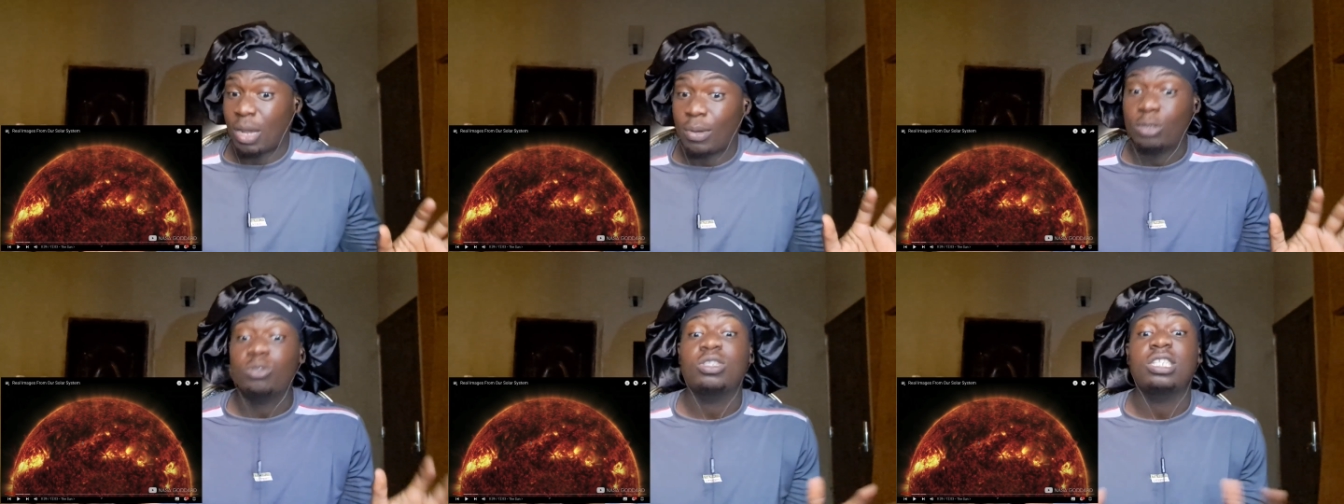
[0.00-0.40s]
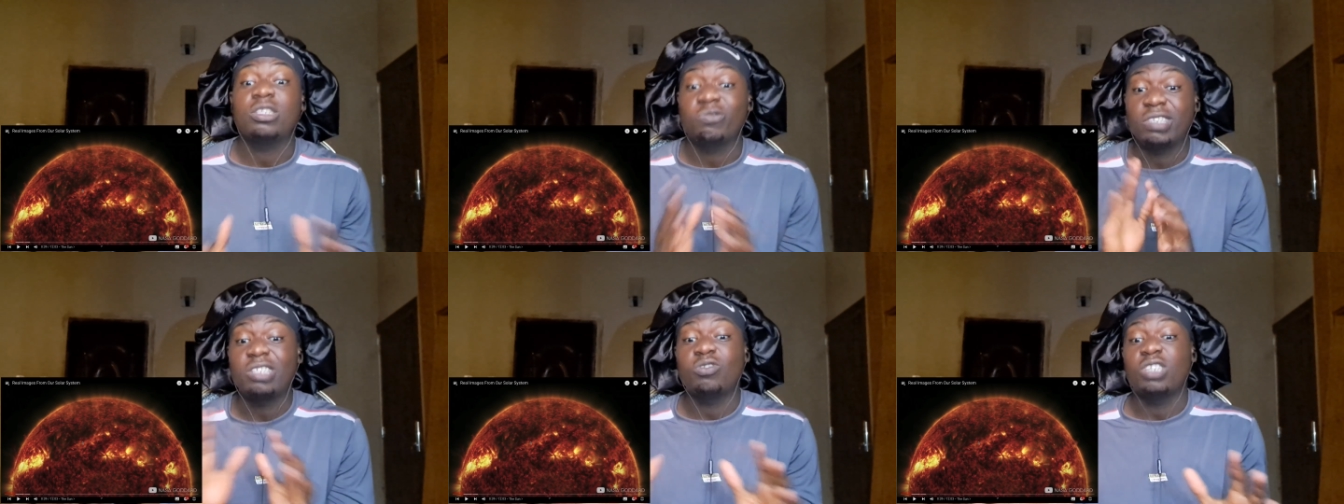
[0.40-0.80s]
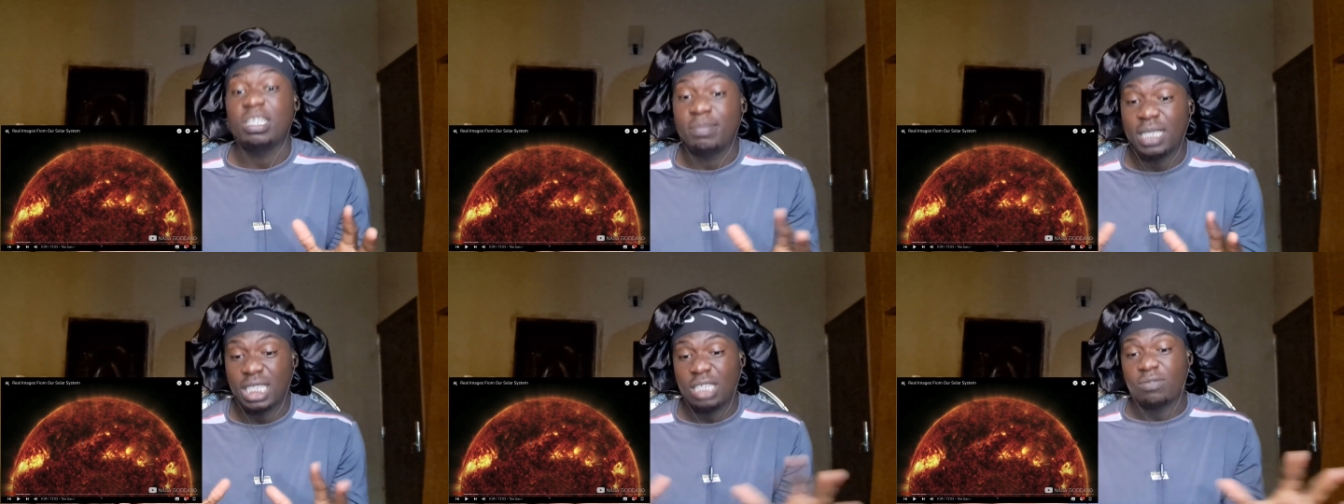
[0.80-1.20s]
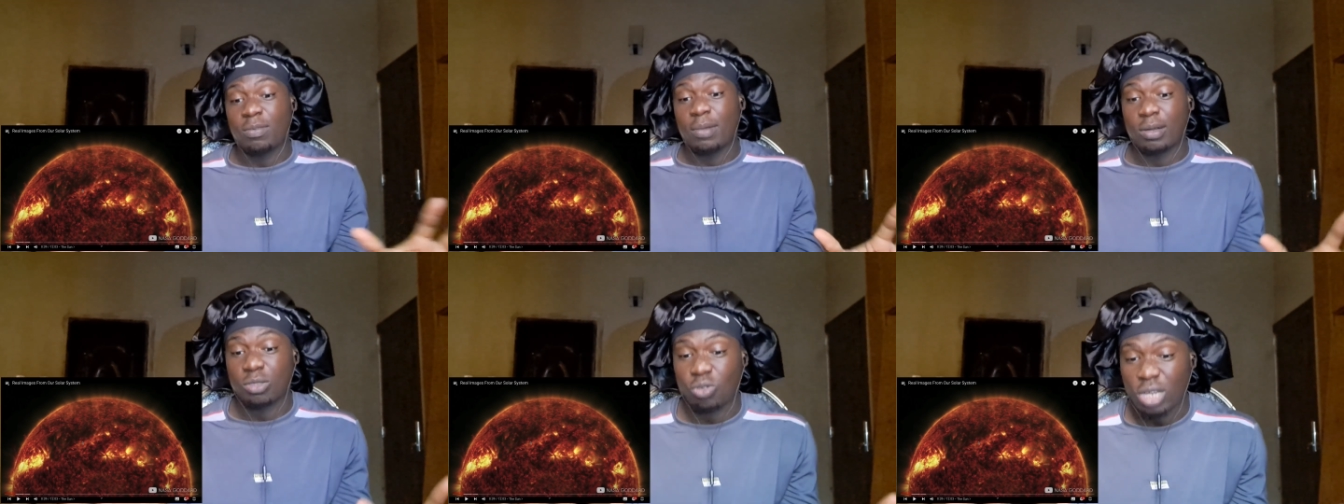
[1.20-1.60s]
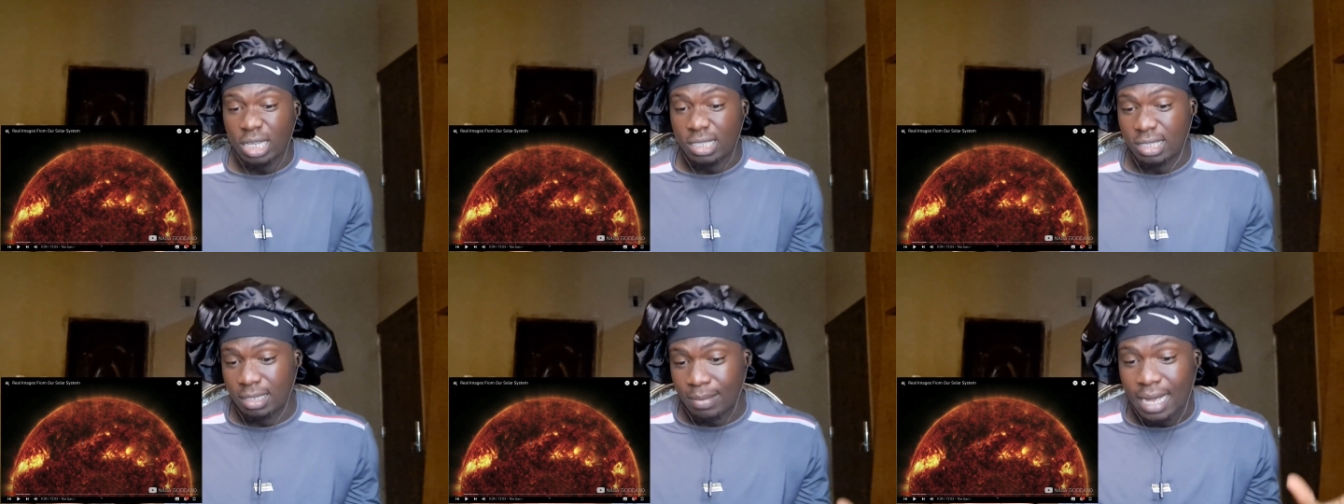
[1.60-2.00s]
I want to see the real images from our solar
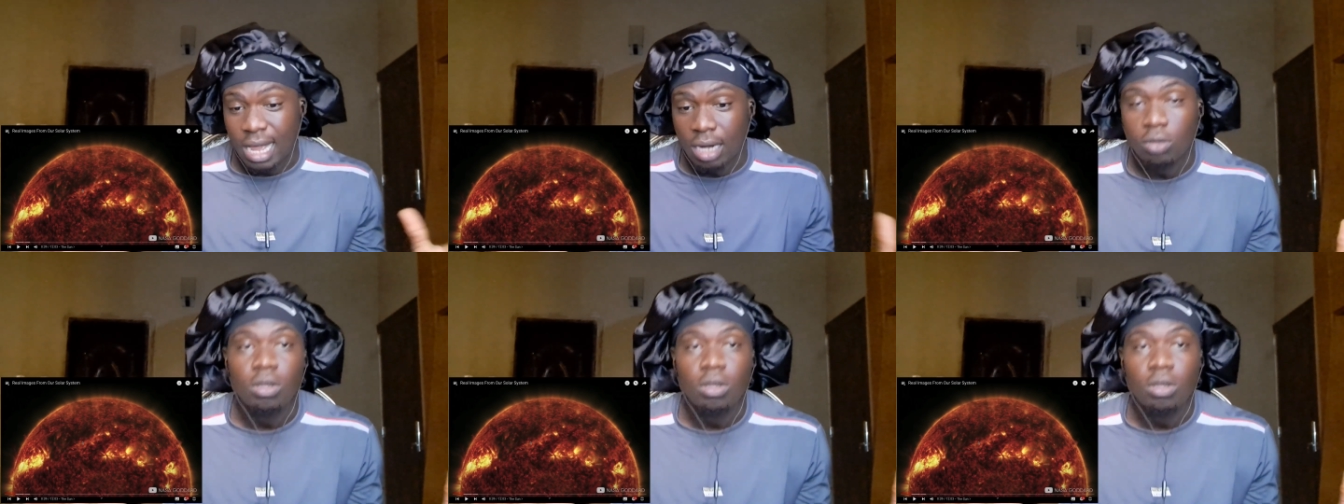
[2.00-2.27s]
system.